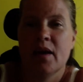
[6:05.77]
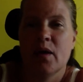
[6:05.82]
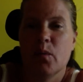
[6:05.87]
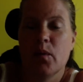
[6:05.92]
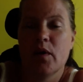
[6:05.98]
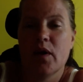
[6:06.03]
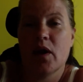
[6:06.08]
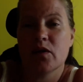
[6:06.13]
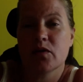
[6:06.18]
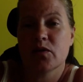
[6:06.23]

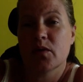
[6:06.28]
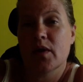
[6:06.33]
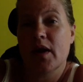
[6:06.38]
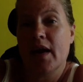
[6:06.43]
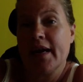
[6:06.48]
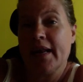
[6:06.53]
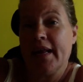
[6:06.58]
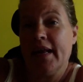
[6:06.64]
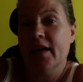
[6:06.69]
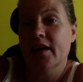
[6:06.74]
we also
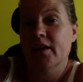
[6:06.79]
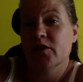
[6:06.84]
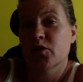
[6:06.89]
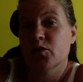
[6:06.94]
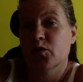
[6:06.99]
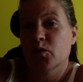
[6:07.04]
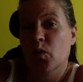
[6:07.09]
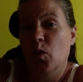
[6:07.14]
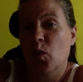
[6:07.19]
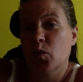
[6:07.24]
got hand
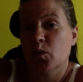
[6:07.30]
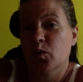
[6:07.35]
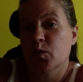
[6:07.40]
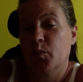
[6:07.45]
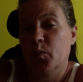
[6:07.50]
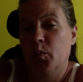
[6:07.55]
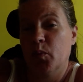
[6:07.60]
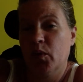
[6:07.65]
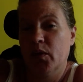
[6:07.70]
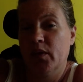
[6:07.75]
controls
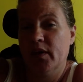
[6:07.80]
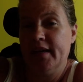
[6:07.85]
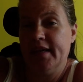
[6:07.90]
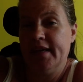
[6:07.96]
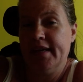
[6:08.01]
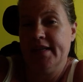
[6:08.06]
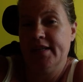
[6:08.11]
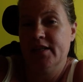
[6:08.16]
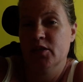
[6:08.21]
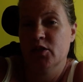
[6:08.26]
put
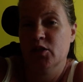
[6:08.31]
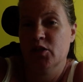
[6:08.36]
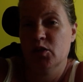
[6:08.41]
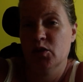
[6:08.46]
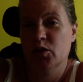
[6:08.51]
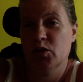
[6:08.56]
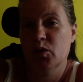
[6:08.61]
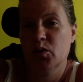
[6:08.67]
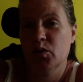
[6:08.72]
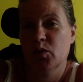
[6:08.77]

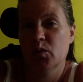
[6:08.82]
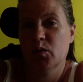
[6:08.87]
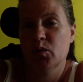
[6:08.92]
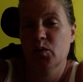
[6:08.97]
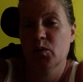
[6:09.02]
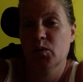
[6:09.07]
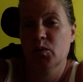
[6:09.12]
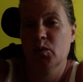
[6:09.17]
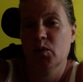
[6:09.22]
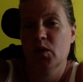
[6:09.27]

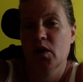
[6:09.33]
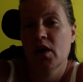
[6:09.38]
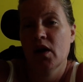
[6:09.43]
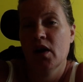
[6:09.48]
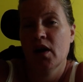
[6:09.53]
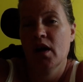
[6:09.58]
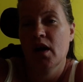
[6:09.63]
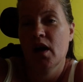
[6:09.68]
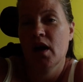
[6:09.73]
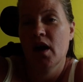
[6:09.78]
into
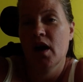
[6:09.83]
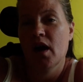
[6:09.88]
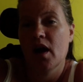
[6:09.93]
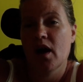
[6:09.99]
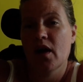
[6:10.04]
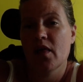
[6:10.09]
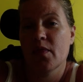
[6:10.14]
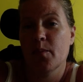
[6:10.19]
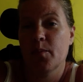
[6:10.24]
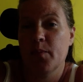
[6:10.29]

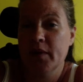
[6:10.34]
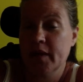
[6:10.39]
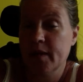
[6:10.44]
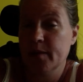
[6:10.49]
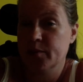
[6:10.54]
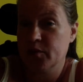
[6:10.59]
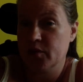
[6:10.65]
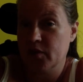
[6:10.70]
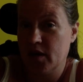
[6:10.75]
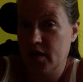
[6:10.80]
the
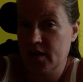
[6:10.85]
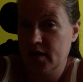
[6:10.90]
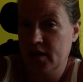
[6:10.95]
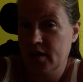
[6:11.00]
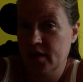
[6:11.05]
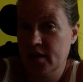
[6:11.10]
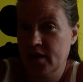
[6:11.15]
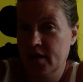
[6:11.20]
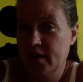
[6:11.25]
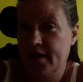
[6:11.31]
pickup truck
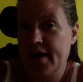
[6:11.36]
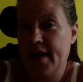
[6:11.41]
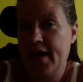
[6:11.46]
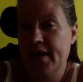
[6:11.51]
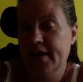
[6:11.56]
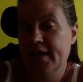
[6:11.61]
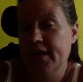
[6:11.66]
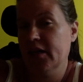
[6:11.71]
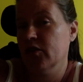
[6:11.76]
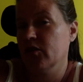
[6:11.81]

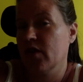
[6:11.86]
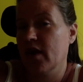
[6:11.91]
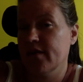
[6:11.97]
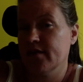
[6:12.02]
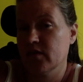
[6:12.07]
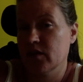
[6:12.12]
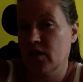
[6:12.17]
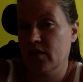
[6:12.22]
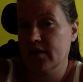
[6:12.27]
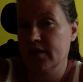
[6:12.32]
that he
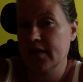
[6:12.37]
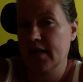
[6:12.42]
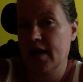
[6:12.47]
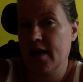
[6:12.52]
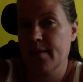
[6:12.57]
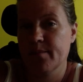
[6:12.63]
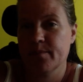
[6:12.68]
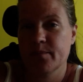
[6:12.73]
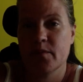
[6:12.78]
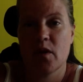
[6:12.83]
drives all the
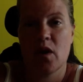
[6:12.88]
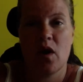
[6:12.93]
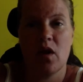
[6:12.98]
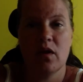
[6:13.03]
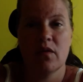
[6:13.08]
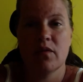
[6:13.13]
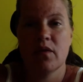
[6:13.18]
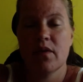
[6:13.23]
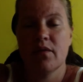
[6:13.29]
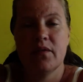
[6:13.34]
time. All
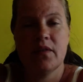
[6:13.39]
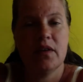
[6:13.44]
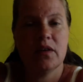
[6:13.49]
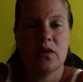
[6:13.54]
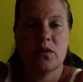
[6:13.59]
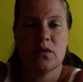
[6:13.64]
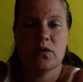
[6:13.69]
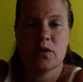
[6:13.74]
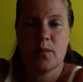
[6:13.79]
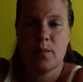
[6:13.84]
of our
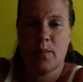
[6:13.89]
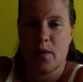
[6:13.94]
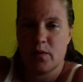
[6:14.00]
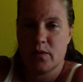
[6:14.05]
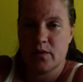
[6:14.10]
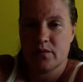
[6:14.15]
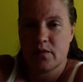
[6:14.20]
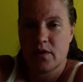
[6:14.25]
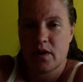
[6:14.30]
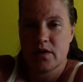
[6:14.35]
vehicles are both
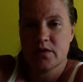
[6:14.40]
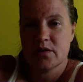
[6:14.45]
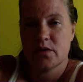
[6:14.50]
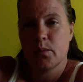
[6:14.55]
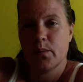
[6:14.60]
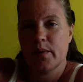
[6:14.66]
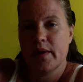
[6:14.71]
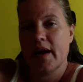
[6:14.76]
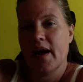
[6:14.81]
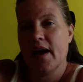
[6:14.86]
of ours, so
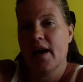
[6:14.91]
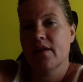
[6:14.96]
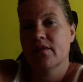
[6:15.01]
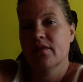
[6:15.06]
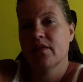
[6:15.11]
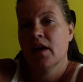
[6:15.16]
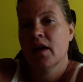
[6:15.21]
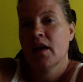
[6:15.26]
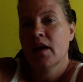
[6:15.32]
we have